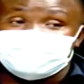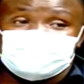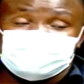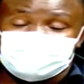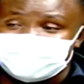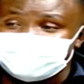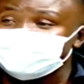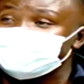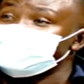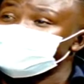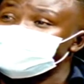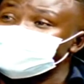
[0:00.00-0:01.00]
Imagine
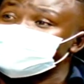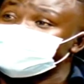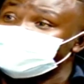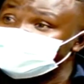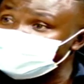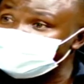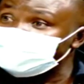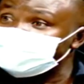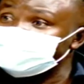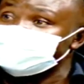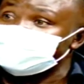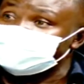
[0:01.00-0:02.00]
you go to
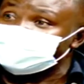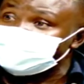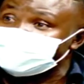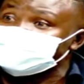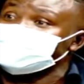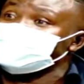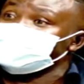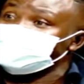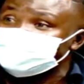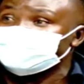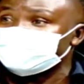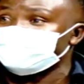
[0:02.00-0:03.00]
facilities, health workers, they
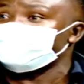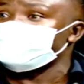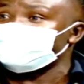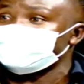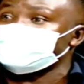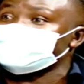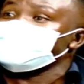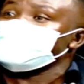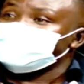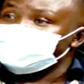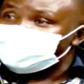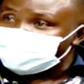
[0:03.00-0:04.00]
don't have PPEs
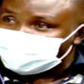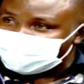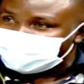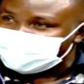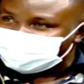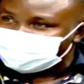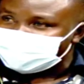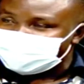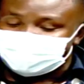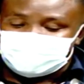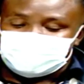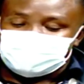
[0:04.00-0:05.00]
to protect
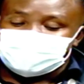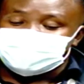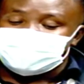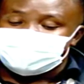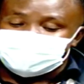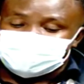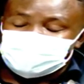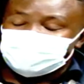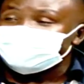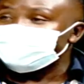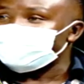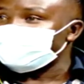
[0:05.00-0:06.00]
themselves. Because if you
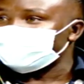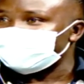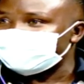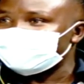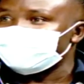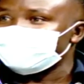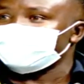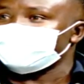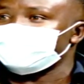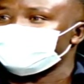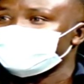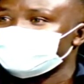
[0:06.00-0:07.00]
don't protect the
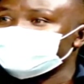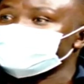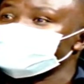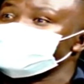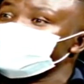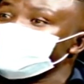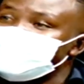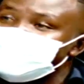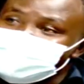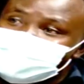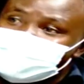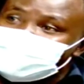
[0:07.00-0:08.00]
healthcare workers, you, don't,
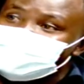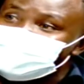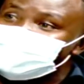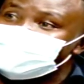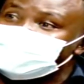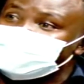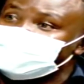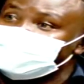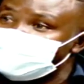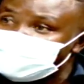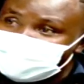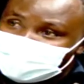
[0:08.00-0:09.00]
you cannot protect
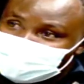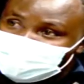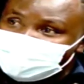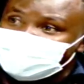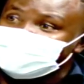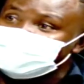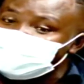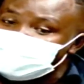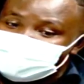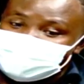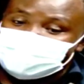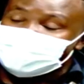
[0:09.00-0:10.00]
the community, the
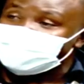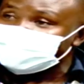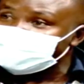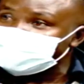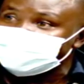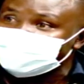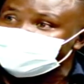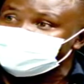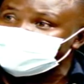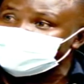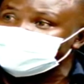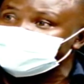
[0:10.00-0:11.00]
people who are seeking
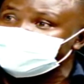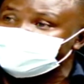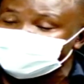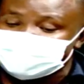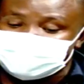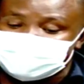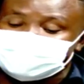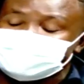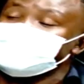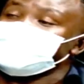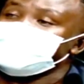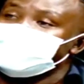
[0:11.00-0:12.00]
services in that facility,
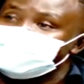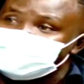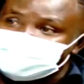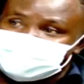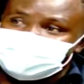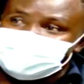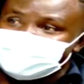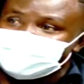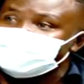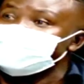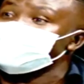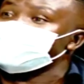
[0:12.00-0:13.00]
and
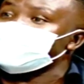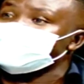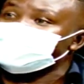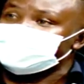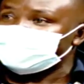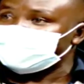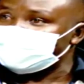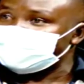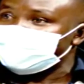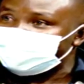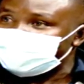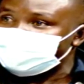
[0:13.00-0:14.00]
similarly, you can't protect
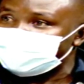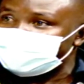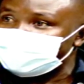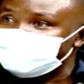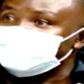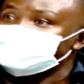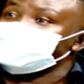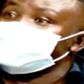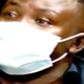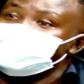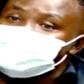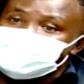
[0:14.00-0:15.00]
their family. So
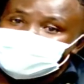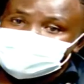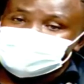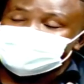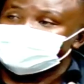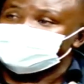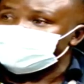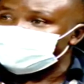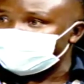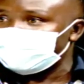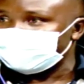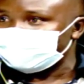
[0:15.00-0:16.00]
there will be a source of
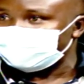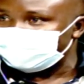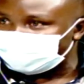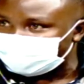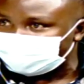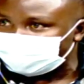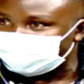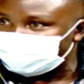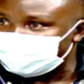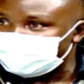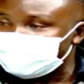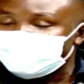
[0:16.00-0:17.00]
spreading the disease.
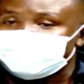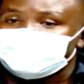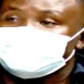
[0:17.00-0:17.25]
All right.